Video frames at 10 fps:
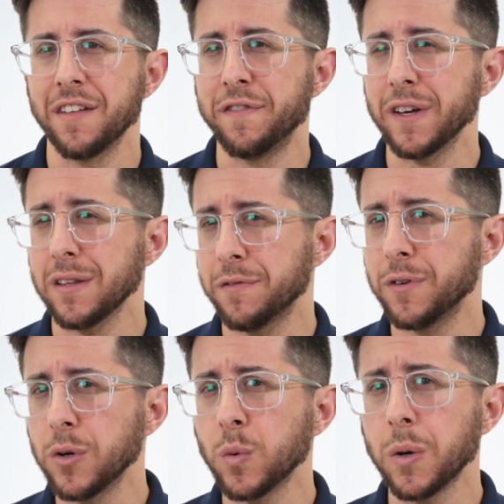the field of
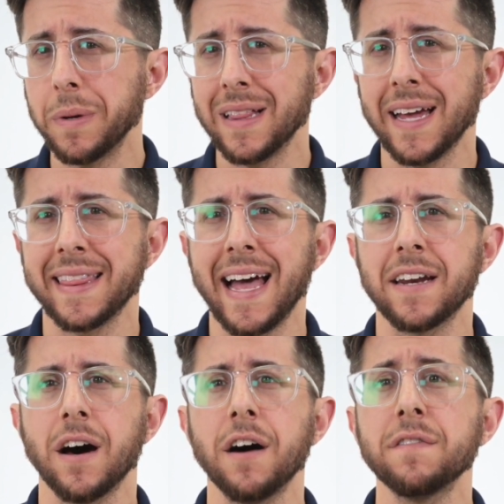view will be like
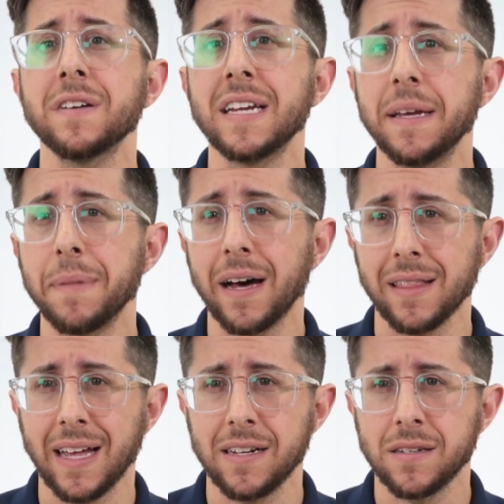that of an
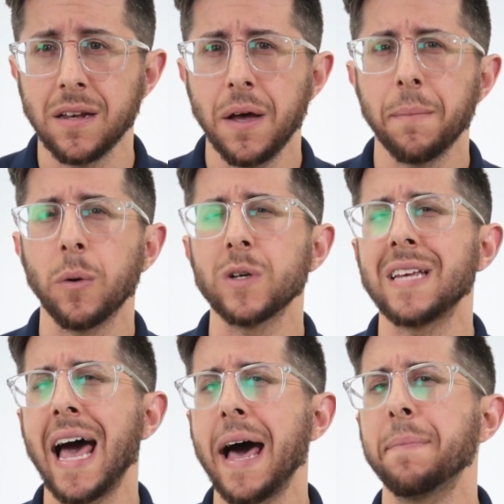E-mount lens, but
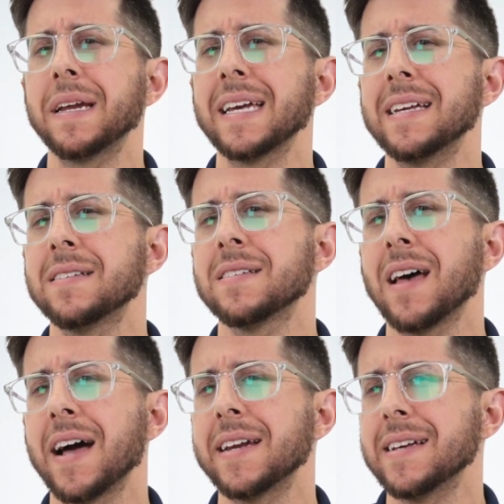what's happening
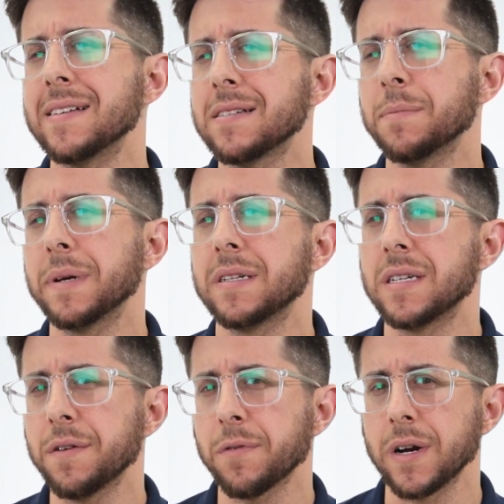inside is a
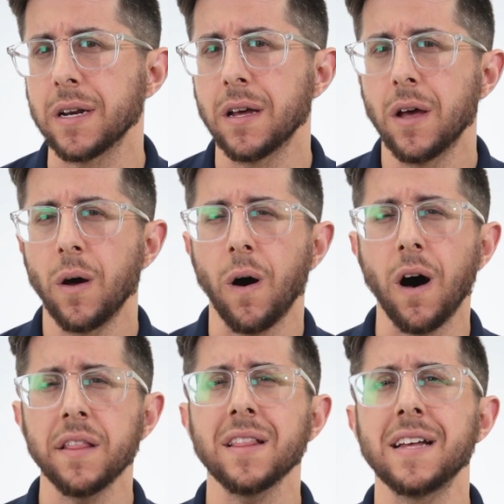bit different.
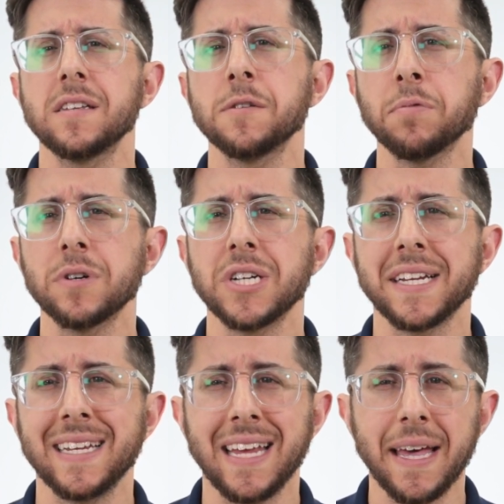All the lenses
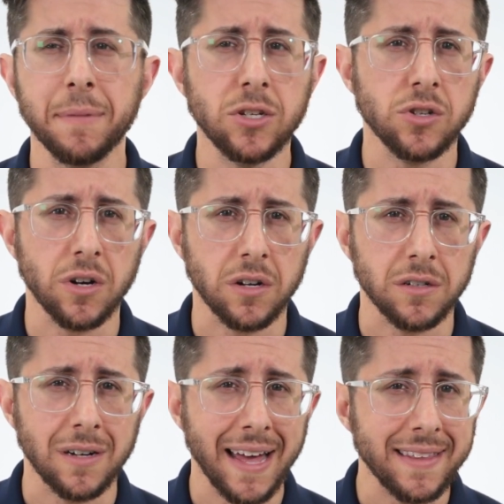project an image
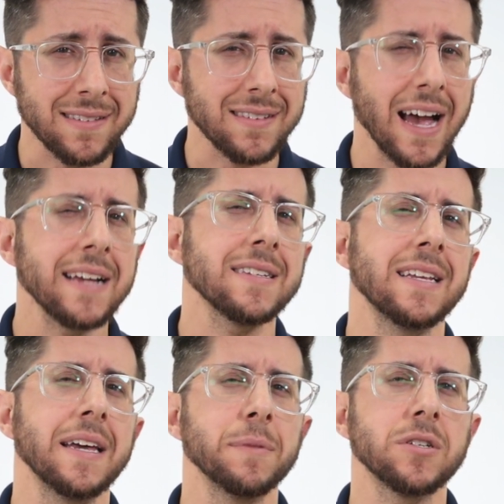circle, and the size of
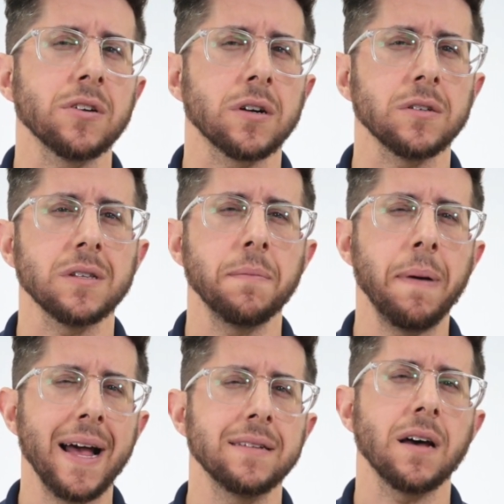the image circle
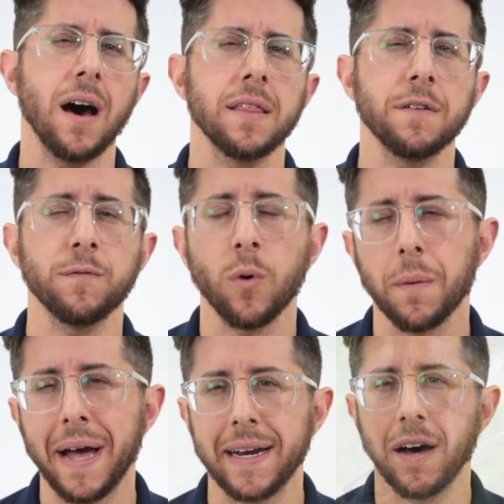depends on the
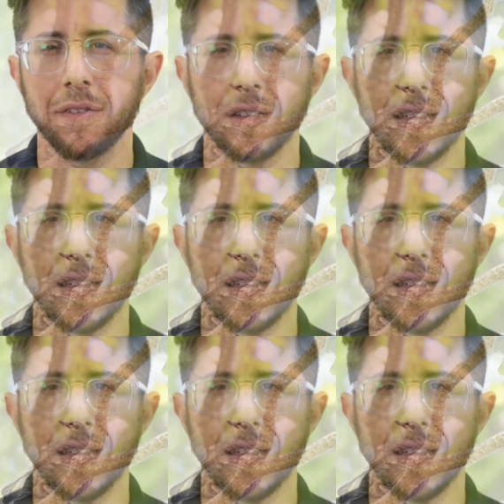format of the